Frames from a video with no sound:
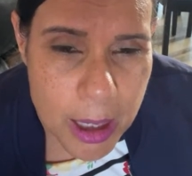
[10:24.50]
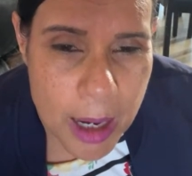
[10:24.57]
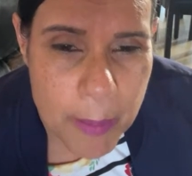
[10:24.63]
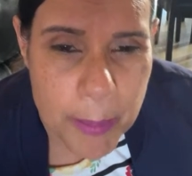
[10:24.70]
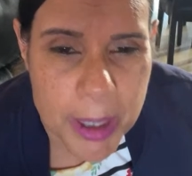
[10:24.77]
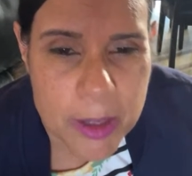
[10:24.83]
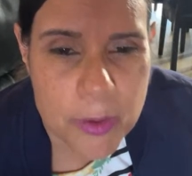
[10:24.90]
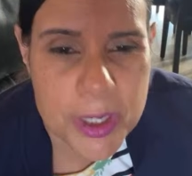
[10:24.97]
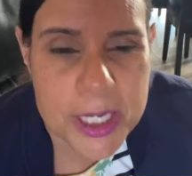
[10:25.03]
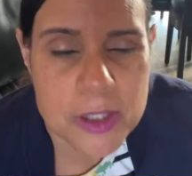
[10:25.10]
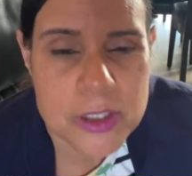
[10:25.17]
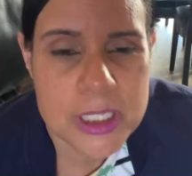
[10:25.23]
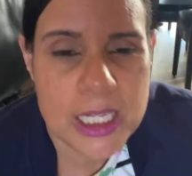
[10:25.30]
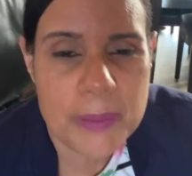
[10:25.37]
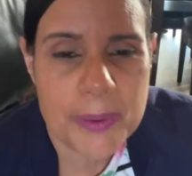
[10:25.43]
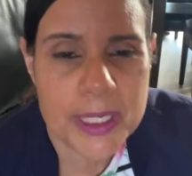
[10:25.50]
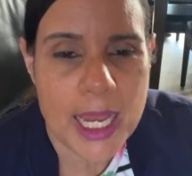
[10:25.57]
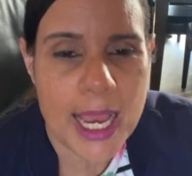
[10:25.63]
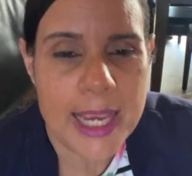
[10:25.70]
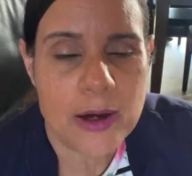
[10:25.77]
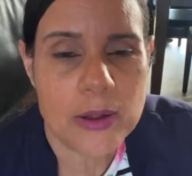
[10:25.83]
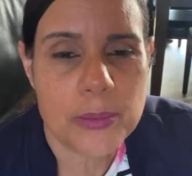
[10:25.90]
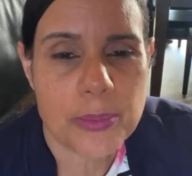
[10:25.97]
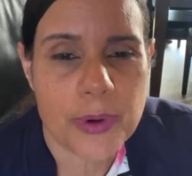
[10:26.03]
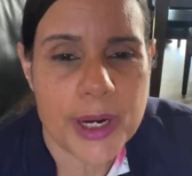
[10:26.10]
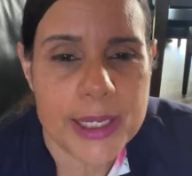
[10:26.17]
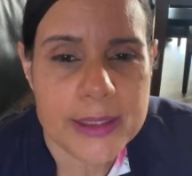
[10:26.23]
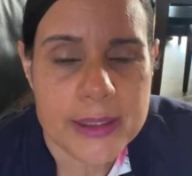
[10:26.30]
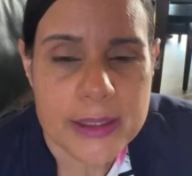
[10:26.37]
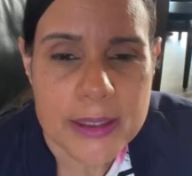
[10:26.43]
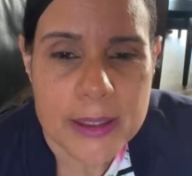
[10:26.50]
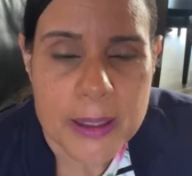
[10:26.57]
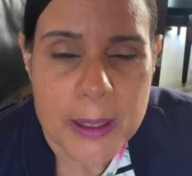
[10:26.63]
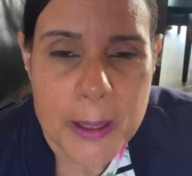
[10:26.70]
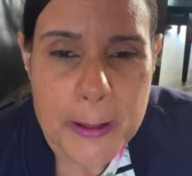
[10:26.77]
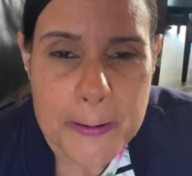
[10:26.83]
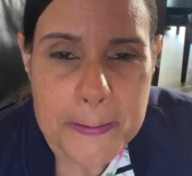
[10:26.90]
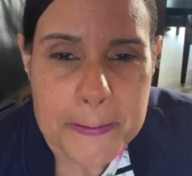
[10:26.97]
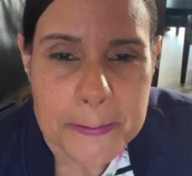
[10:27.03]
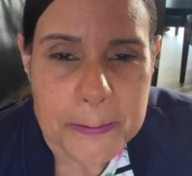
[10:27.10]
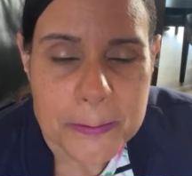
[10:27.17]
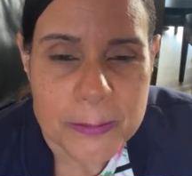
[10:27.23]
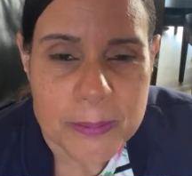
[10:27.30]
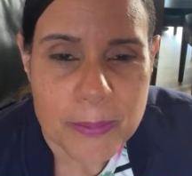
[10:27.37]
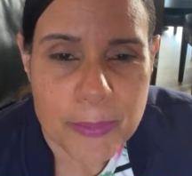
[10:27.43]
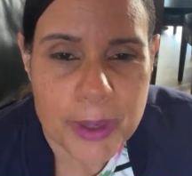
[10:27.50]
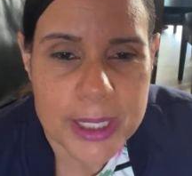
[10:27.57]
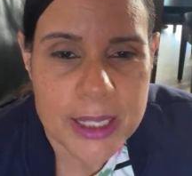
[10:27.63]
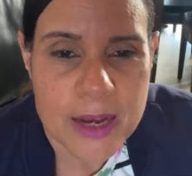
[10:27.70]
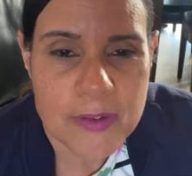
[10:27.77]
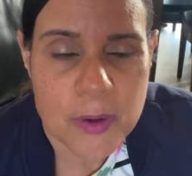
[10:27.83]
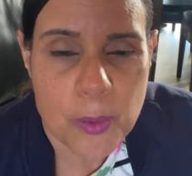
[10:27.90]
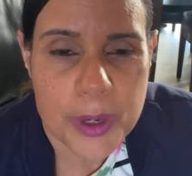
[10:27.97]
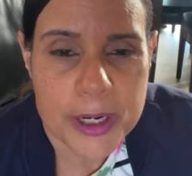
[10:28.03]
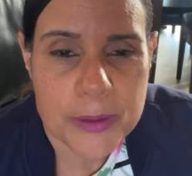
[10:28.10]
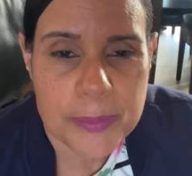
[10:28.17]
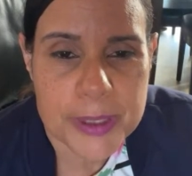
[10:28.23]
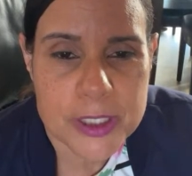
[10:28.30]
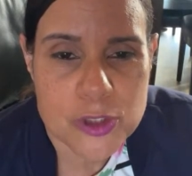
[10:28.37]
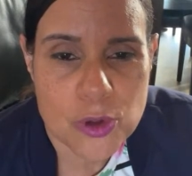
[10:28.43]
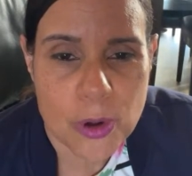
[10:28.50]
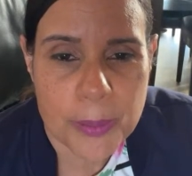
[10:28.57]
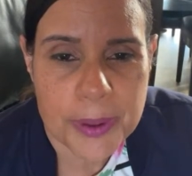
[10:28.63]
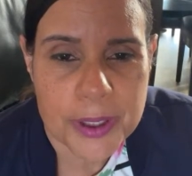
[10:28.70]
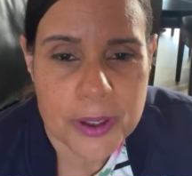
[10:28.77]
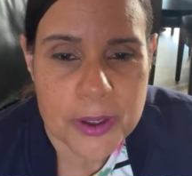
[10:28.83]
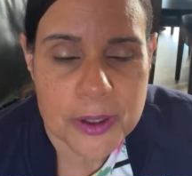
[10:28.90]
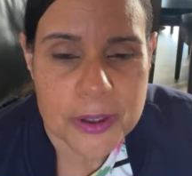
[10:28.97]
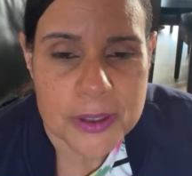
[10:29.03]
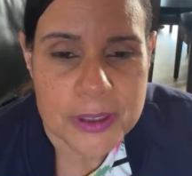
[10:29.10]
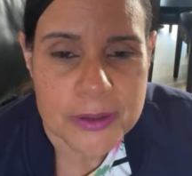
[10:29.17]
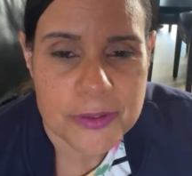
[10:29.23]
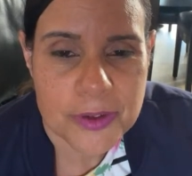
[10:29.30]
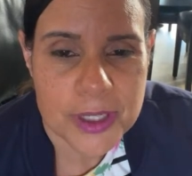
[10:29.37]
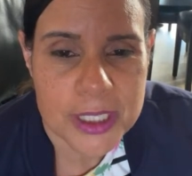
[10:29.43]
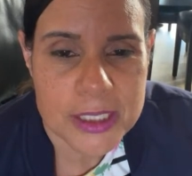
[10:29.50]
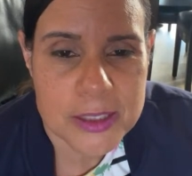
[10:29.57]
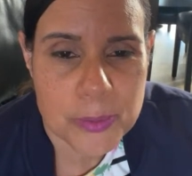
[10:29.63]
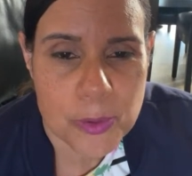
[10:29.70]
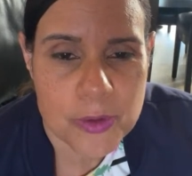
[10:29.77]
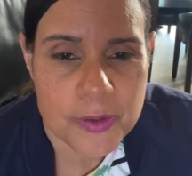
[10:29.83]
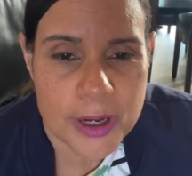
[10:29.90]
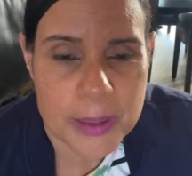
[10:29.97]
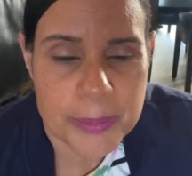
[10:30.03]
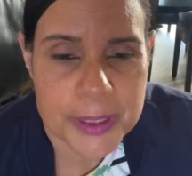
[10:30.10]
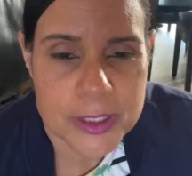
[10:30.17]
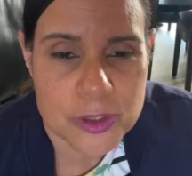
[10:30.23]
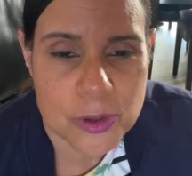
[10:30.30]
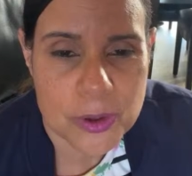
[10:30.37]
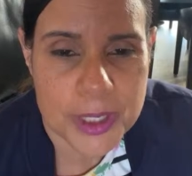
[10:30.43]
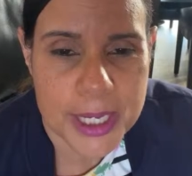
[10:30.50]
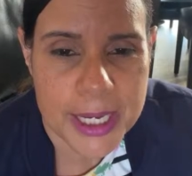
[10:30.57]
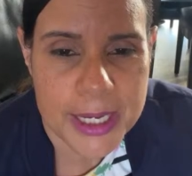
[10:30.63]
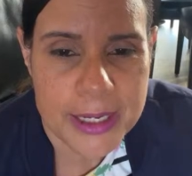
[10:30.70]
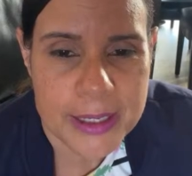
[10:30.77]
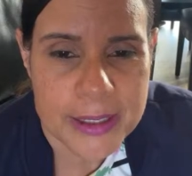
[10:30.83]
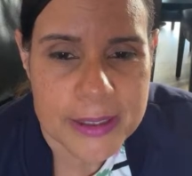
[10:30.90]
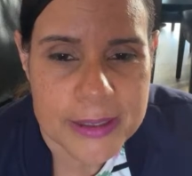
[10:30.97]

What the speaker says: Moderators, keep an eye on Brett. Brett have a weird picture up here for his profile picture, okay?